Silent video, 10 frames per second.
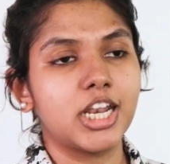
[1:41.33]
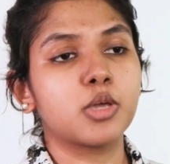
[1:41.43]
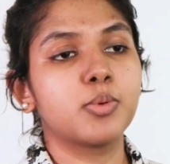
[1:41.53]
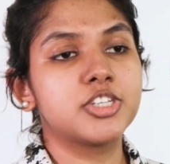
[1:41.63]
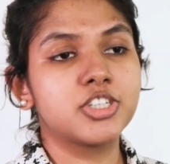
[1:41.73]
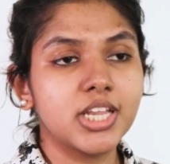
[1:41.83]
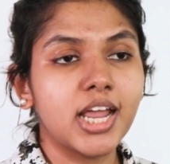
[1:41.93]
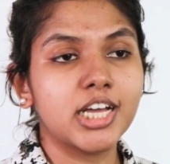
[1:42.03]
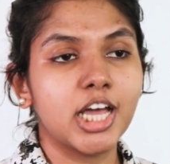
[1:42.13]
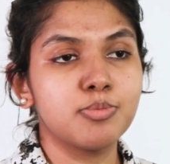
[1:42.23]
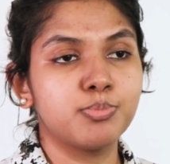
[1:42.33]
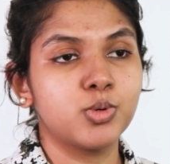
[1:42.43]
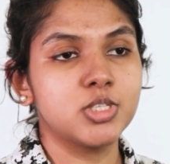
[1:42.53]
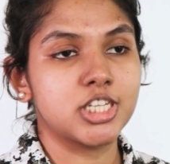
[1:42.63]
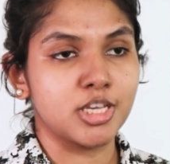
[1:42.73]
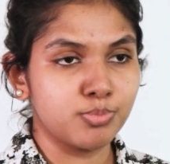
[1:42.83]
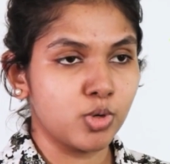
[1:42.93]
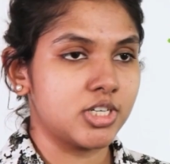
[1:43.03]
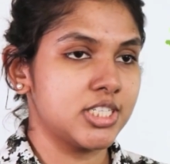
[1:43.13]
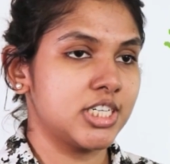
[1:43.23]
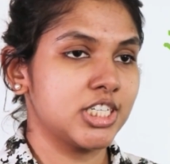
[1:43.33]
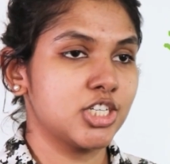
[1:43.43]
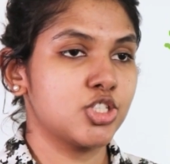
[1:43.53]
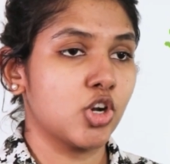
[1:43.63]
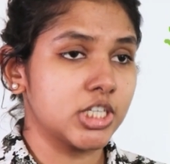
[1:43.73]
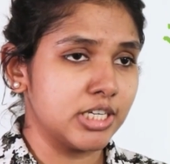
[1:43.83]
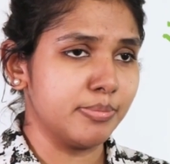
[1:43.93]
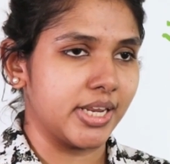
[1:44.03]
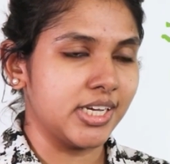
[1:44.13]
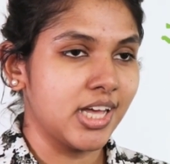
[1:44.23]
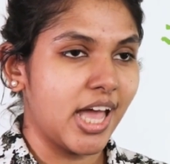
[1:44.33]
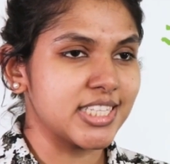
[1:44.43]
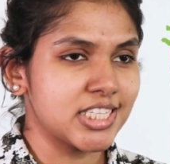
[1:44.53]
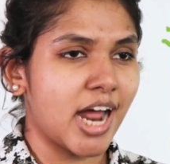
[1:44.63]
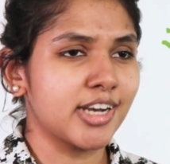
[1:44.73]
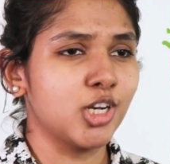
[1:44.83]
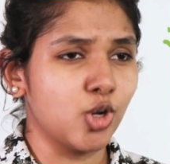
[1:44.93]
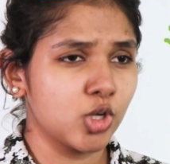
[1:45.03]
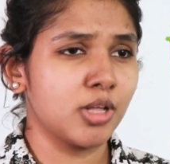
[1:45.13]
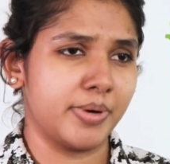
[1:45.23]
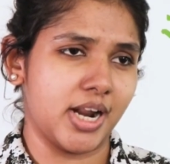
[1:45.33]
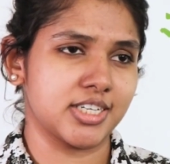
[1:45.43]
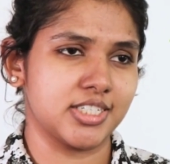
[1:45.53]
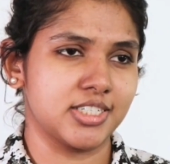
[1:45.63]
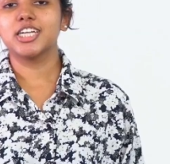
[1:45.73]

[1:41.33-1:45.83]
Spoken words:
Like when Sri Lanka imposed import restrictions on turmeric and started local production.